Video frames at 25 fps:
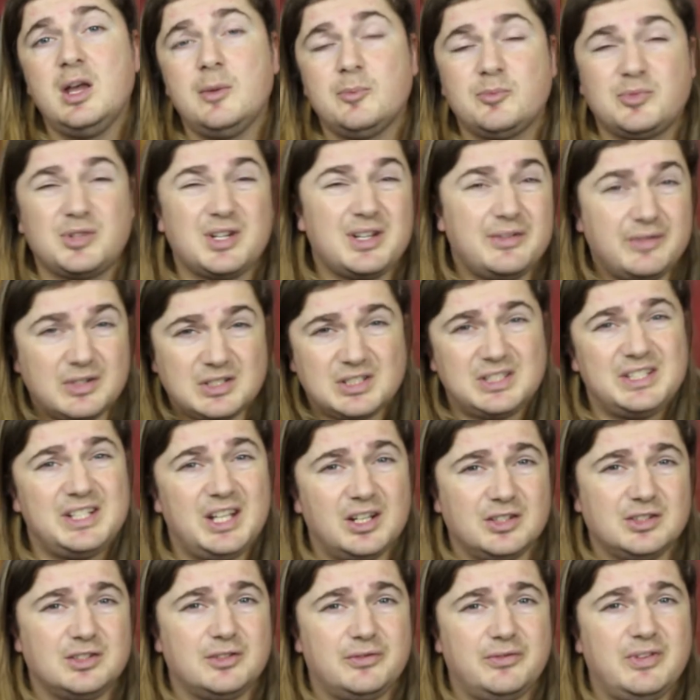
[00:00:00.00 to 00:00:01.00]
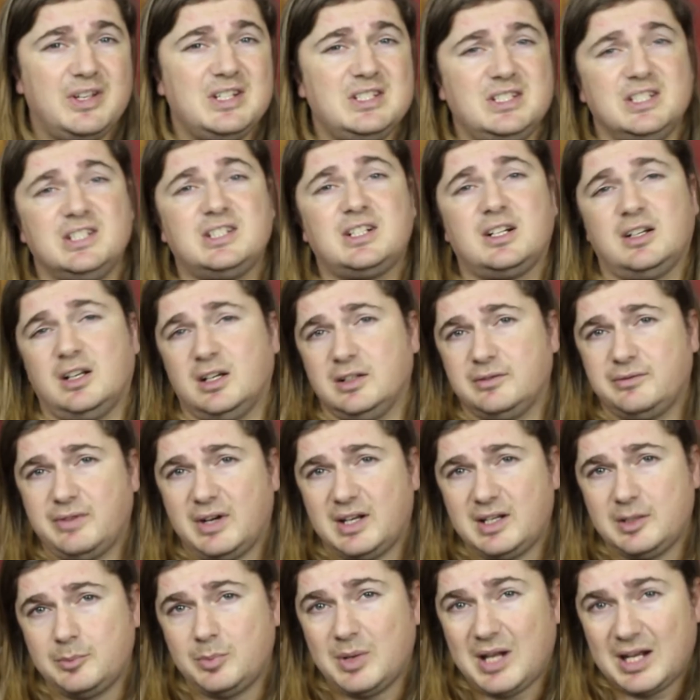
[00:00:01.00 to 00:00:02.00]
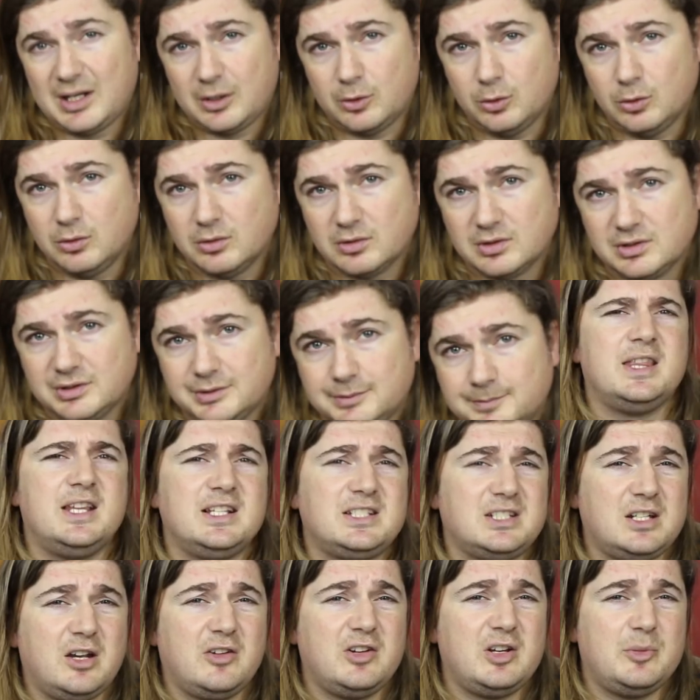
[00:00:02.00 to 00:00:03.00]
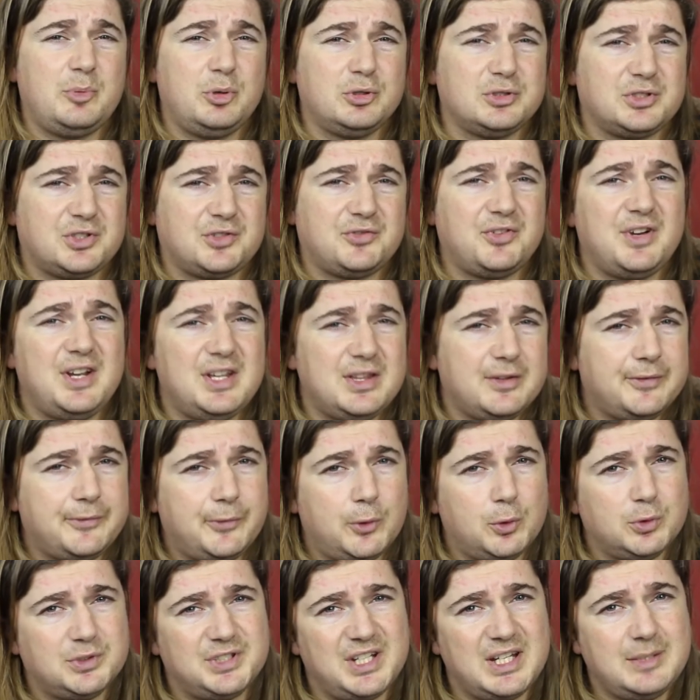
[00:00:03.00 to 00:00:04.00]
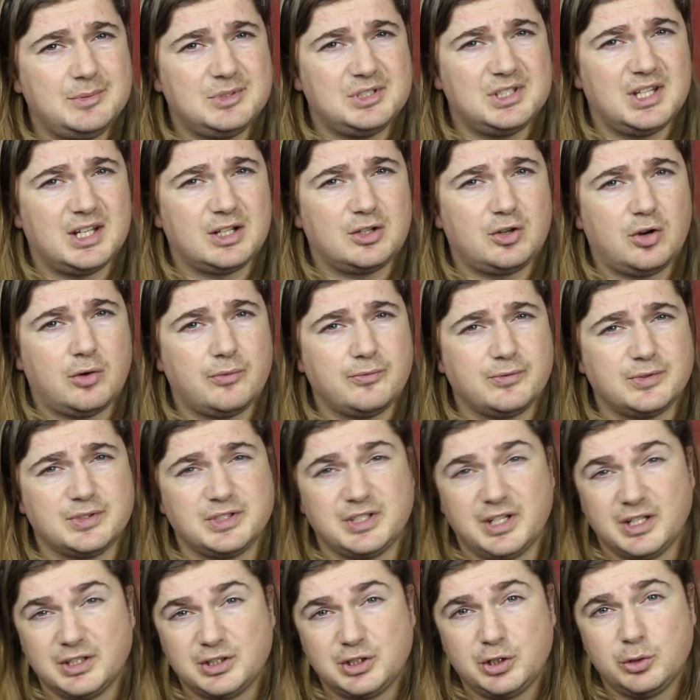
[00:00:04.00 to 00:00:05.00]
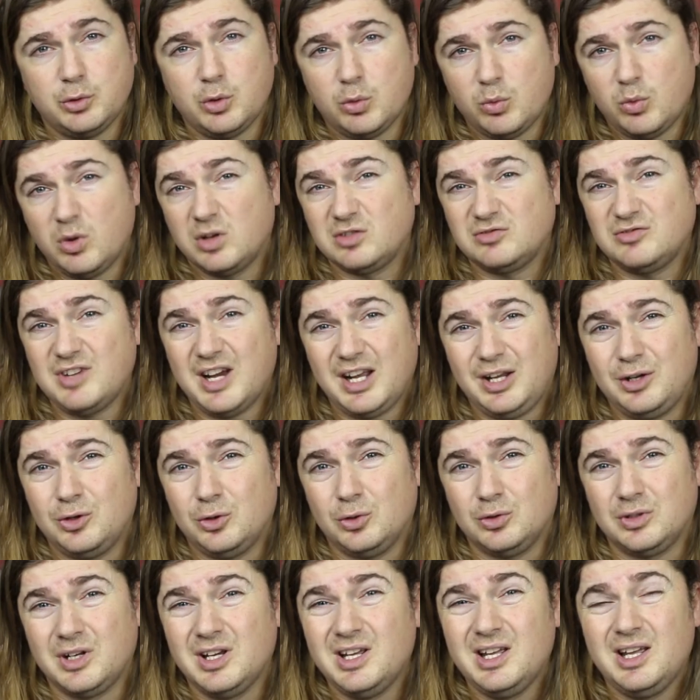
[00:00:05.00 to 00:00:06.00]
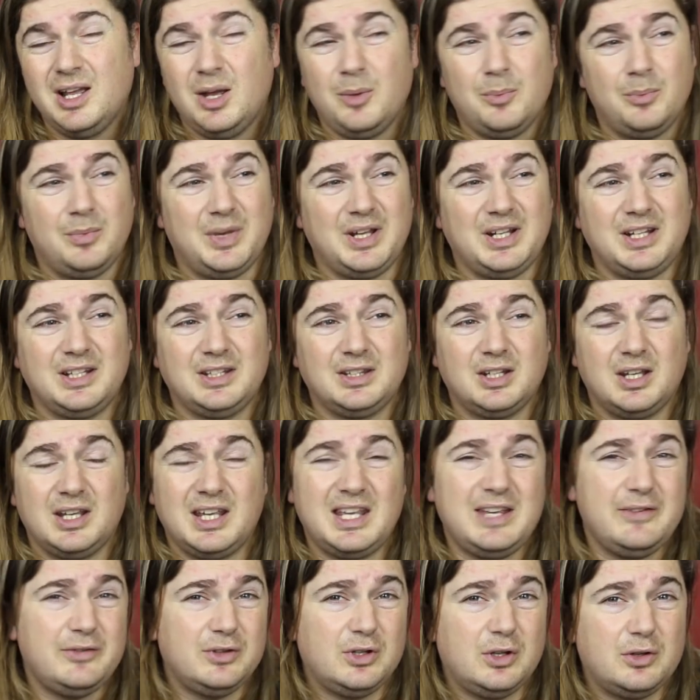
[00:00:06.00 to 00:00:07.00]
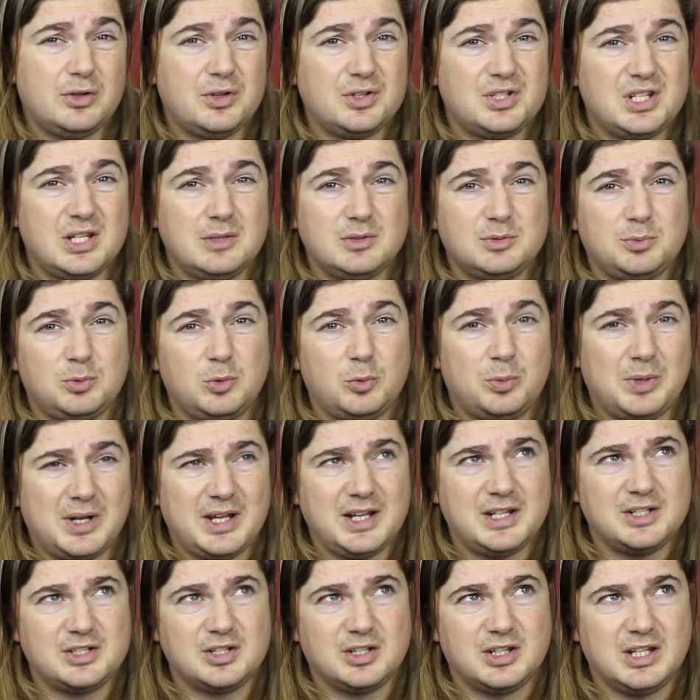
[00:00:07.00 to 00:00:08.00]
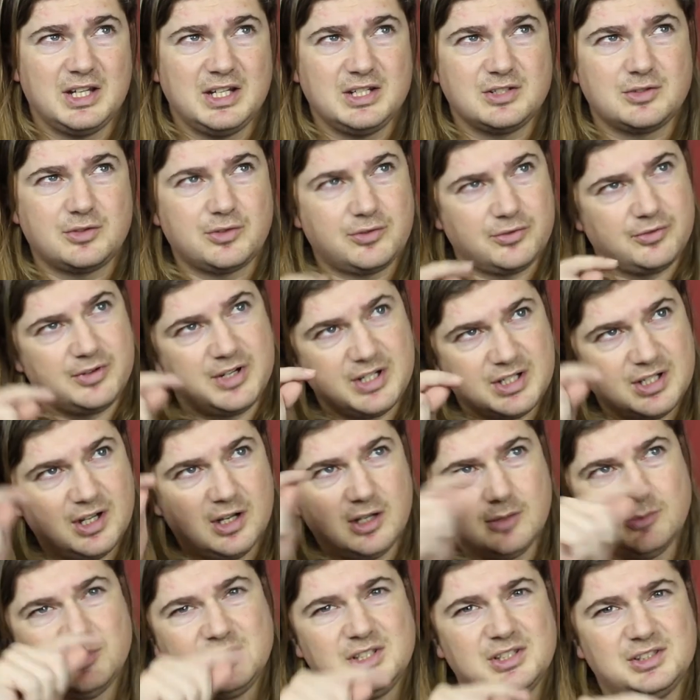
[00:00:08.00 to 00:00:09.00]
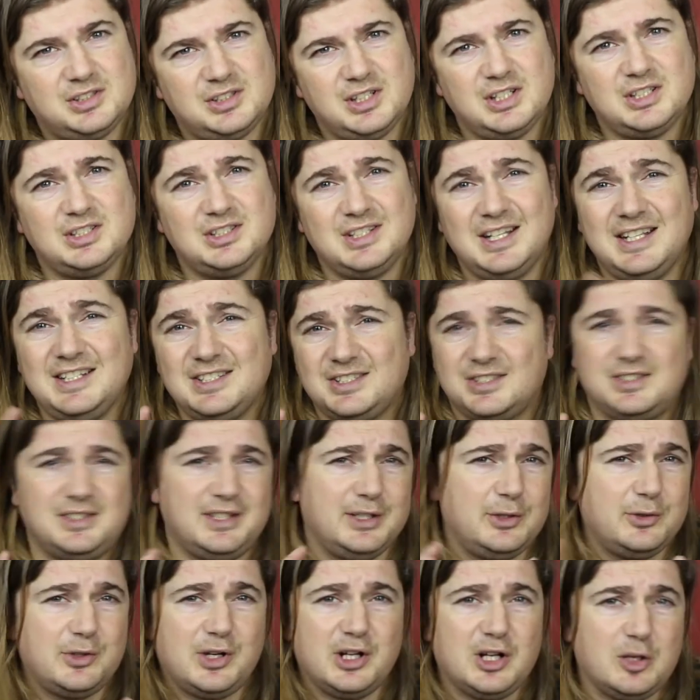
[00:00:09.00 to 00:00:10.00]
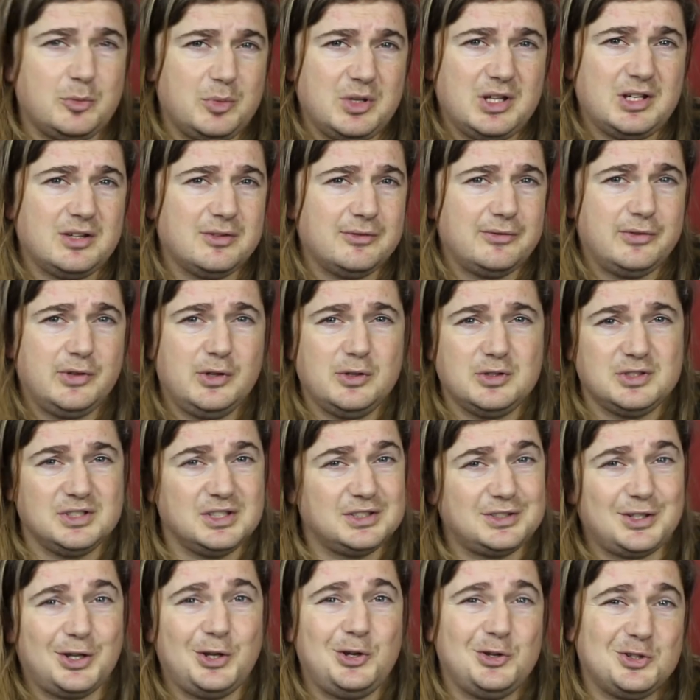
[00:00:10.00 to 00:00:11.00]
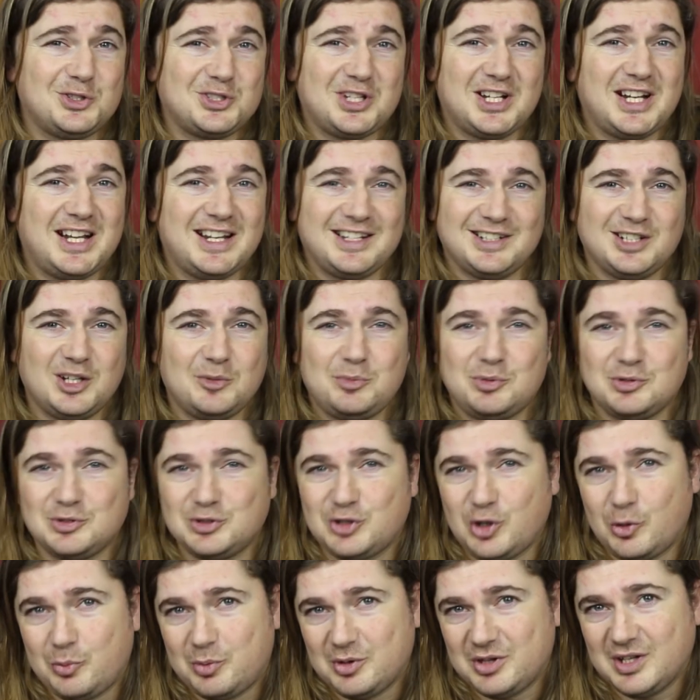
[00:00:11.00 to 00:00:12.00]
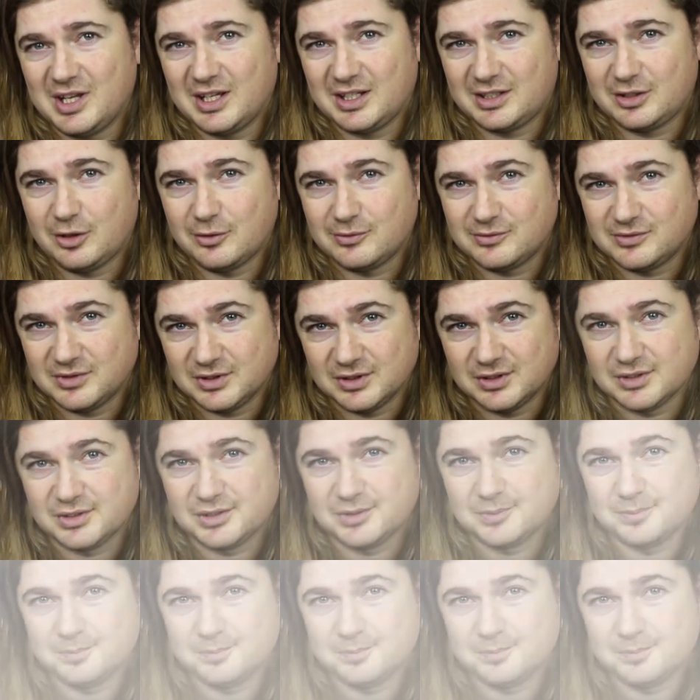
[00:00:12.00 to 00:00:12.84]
previously undefeated Clyde Valley Blackhawks. This currently puts 3 of the 4 teams in that conference at a 2-1 record, meaning that even though the teams will play each other each 3 times this season, it's still going to be confusing as to who's going to end up on top in that conference.